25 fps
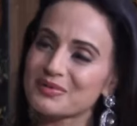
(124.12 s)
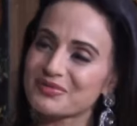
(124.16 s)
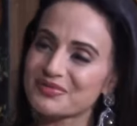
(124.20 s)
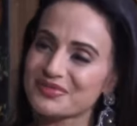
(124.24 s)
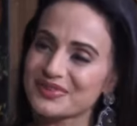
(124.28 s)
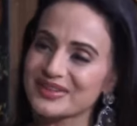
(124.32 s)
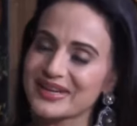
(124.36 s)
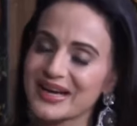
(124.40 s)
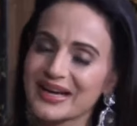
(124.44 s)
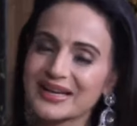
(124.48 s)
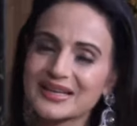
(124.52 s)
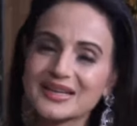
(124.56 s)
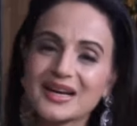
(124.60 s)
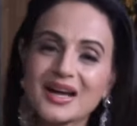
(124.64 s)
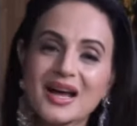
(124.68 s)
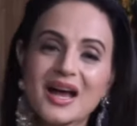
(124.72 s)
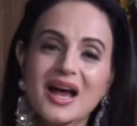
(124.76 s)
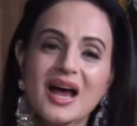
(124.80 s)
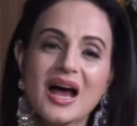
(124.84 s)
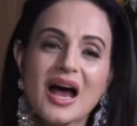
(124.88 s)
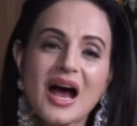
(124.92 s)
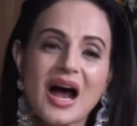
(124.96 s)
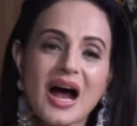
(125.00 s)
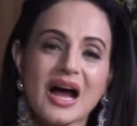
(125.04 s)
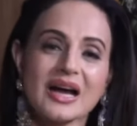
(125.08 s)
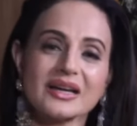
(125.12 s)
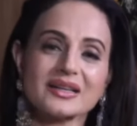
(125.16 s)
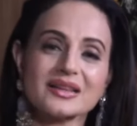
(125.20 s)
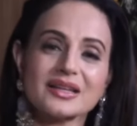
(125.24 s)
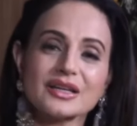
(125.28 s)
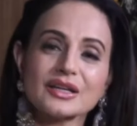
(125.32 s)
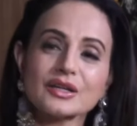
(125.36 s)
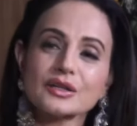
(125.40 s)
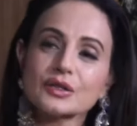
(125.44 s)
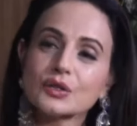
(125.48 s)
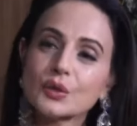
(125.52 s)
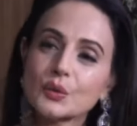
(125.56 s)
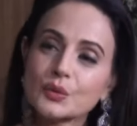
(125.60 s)
a Fiat. I
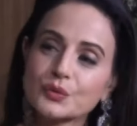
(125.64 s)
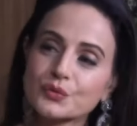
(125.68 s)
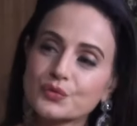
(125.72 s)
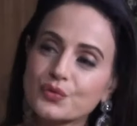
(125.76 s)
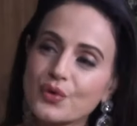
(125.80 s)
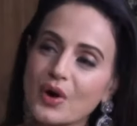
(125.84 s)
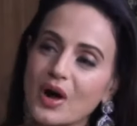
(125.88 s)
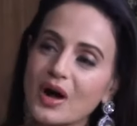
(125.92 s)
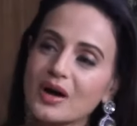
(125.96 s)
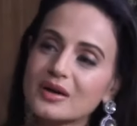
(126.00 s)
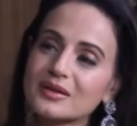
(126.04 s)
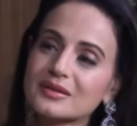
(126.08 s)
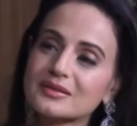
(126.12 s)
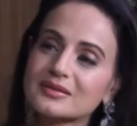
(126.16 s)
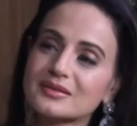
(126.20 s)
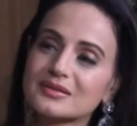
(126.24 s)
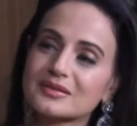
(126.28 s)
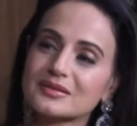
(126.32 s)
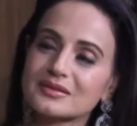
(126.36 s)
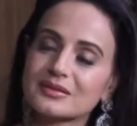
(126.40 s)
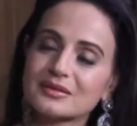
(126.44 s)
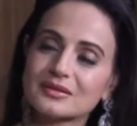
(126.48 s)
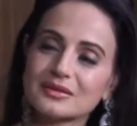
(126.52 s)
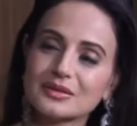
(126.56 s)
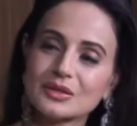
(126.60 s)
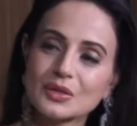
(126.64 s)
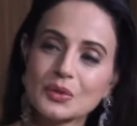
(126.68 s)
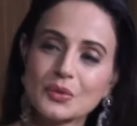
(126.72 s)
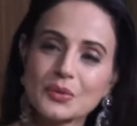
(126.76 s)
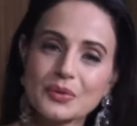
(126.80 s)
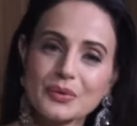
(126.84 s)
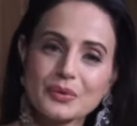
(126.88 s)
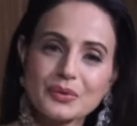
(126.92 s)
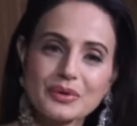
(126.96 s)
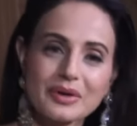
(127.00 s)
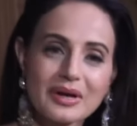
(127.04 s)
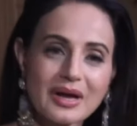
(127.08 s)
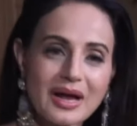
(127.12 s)
think no drugs,
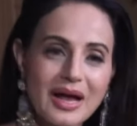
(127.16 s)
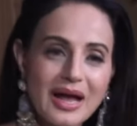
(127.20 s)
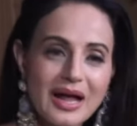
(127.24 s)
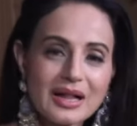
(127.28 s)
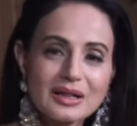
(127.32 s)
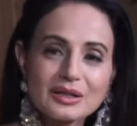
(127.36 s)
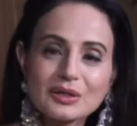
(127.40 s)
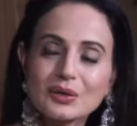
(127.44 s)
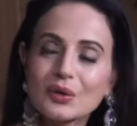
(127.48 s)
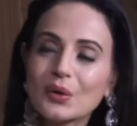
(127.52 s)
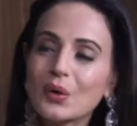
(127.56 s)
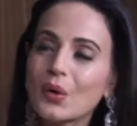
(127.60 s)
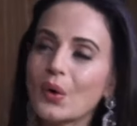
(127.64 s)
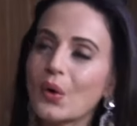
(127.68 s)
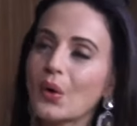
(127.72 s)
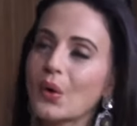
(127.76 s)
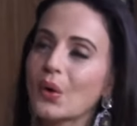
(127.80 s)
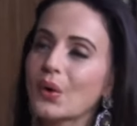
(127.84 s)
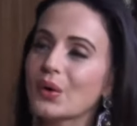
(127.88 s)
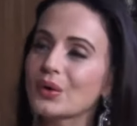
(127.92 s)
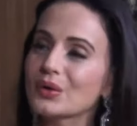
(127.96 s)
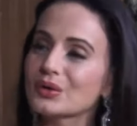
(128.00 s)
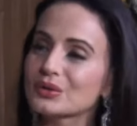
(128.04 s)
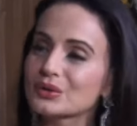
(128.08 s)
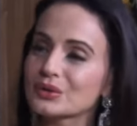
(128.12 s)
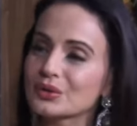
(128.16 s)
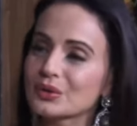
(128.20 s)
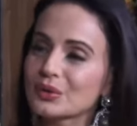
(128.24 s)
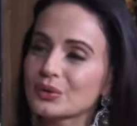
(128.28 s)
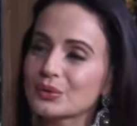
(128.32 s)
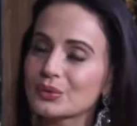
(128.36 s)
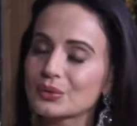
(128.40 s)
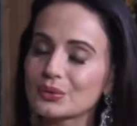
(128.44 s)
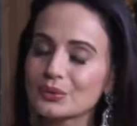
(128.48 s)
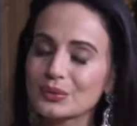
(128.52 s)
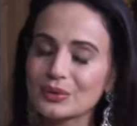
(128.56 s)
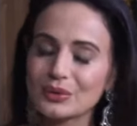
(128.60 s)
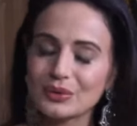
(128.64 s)
no alcohol,
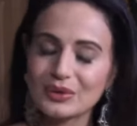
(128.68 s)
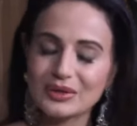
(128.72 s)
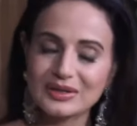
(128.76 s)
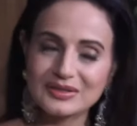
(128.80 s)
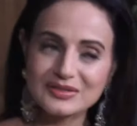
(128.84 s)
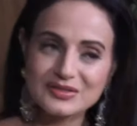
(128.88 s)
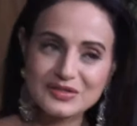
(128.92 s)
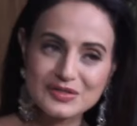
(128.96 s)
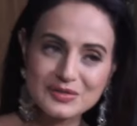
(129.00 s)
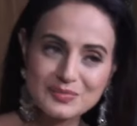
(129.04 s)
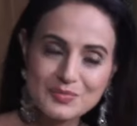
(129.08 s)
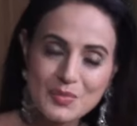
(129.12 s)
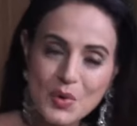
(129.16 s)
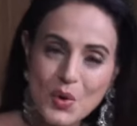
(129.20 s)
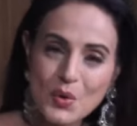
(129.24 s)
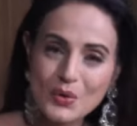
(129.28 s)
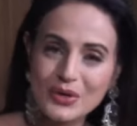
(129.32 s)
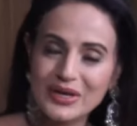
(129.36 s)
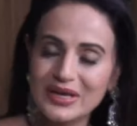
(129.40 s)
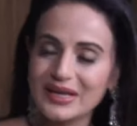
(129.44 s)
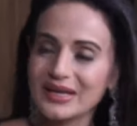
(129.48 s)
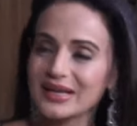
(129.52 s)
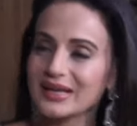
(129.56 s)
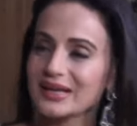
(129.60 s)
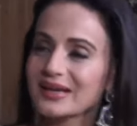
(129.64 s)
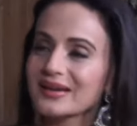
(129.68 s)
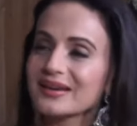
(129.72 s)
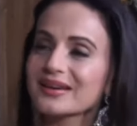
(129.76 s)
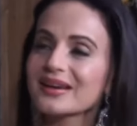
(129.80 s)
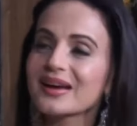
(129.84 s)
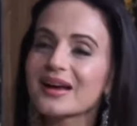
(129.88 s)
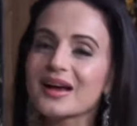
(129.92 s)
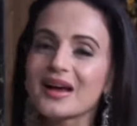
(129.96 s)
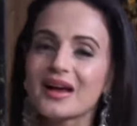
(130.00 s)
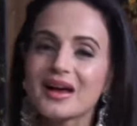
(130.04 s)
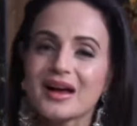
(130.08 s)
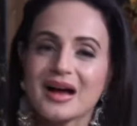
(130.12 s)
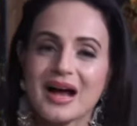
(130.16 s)
no smoking.
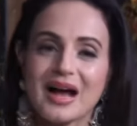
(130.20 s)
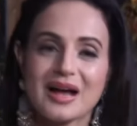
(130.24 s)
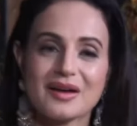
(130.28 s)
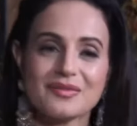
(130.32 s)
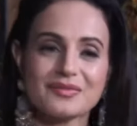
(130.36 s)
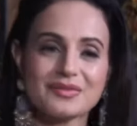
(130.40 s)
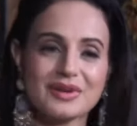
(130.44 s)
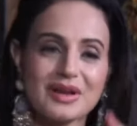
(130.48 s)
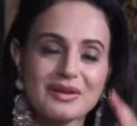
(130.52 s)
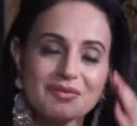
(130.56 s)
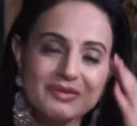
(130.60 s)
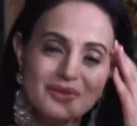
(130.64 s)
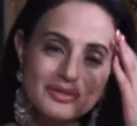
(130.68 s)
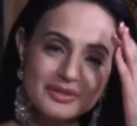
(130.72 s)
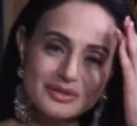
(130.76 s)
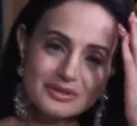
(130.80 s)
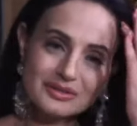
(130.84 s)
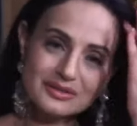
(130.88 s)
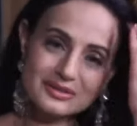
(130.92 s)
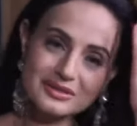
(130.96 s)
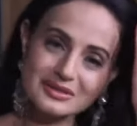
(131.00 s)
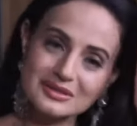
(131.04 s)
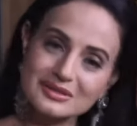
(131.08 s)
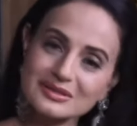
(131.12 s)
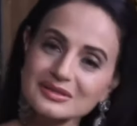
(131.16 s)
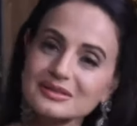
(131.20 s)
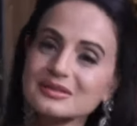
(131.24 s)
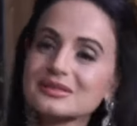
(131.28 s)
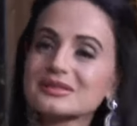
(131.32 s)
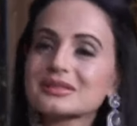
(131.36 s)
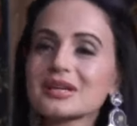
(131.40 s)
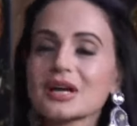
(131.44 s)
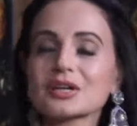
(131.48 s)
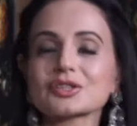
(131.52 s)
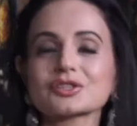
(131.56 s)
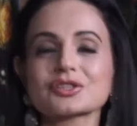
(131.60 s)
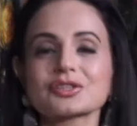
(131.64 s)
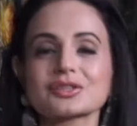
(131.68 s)
I've never
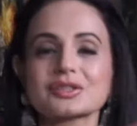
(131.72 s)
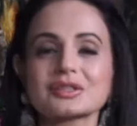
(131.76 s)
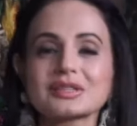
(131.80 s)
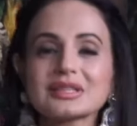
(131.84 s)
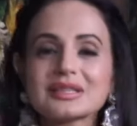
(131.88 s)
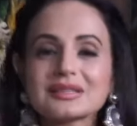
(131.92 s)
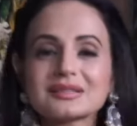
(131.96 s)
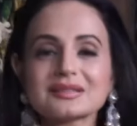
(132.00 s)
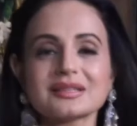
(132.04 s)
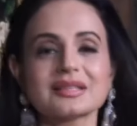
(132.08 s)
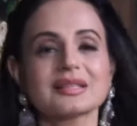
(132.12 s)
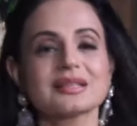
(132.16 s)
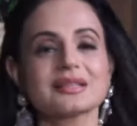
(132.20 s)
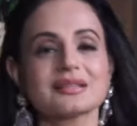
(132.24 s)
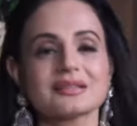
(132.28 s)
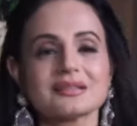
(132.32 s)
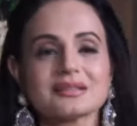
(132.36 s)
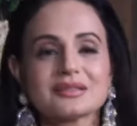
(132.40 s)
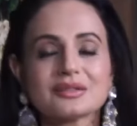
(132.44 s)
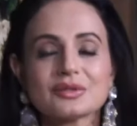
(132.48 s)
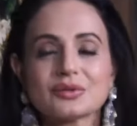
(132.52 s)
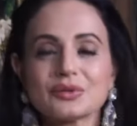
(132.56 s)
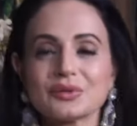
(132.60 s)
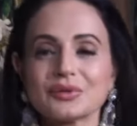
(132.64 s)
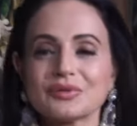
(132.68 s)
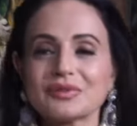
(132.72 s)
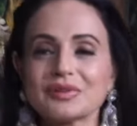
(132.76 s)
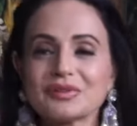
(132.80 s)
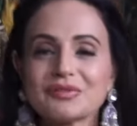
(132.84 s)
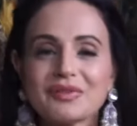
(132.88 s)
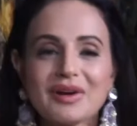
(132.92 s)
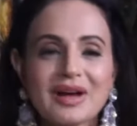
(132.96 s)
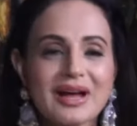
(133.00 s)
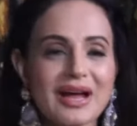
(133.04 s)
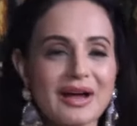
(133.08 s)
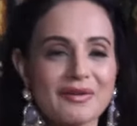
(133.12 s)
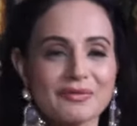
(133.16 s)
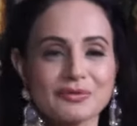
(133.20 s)
touched these things. You know, even if
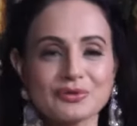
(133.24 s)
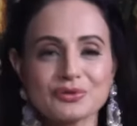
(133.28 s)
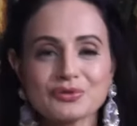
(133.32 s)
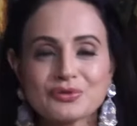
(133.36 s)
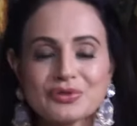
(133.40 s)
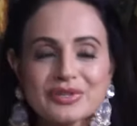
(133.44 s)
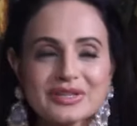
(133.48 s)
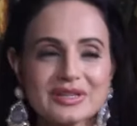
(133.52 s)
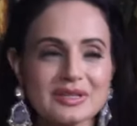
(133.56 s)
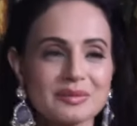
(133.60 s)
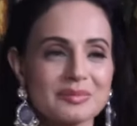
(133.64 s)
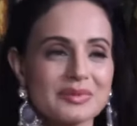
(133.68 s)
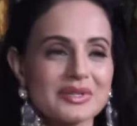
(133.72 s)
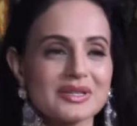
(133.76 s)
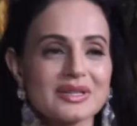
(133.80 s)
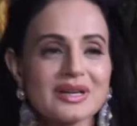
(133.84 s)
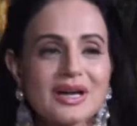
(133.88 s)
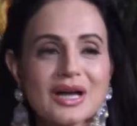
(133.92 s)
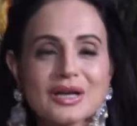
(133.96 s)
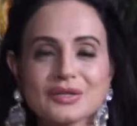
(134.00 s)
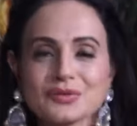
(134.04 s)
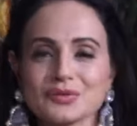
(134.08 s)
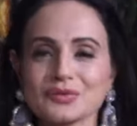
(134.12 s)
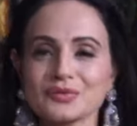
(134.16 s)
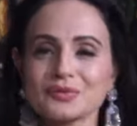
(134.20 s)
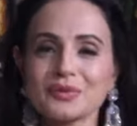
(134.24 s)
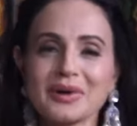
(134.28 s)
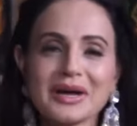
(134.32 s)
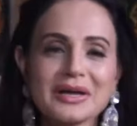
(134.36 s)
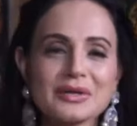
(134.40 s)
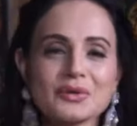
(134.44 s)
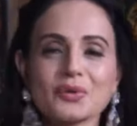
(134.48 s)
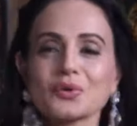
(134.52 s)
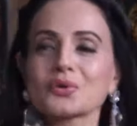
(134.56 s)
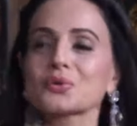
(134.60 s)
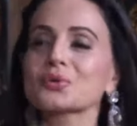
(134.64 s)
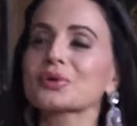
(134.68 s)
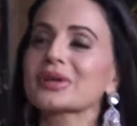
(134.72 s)
I have to drink, it'll be a glass of
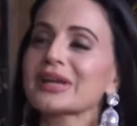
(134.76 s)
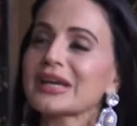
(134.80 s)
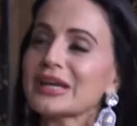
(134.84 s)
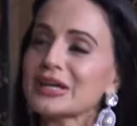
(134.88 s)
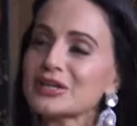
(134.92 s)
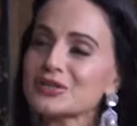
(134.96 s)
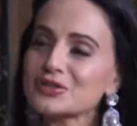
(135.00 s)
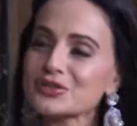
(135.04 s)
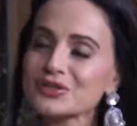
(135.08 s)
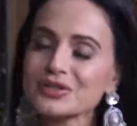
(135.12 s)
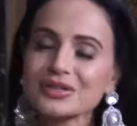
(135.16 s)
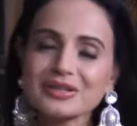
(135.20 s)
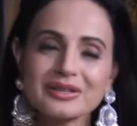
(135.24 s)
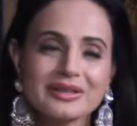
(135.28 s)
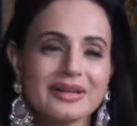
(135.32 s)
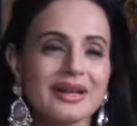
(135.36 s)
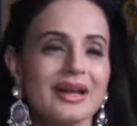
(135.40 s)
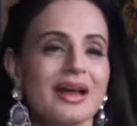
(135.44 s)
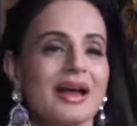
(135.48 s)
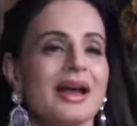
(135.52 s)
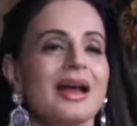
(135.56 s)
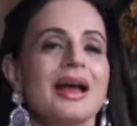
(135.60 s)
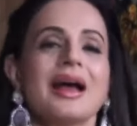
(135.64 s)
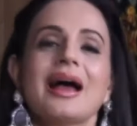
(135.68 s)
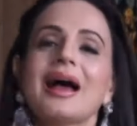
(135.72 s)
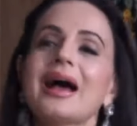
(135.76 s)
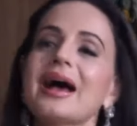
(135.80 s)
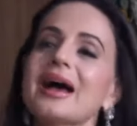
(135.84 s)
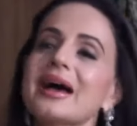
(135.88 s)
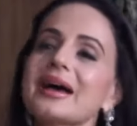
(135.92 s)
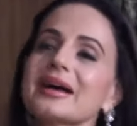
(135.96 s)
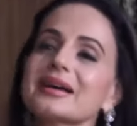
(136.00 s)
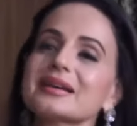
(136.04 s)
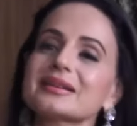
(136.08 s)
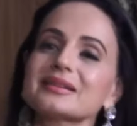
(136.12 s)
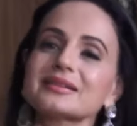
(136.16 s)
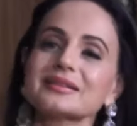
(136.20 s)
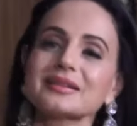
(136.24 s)
wine on occasion.
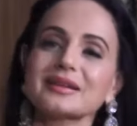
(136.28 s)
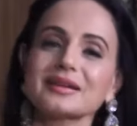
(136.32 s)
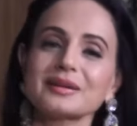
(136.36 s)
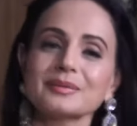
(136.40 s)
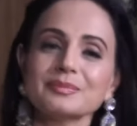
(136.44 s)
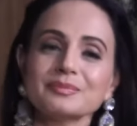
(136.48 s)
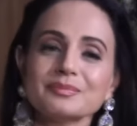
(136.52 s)
And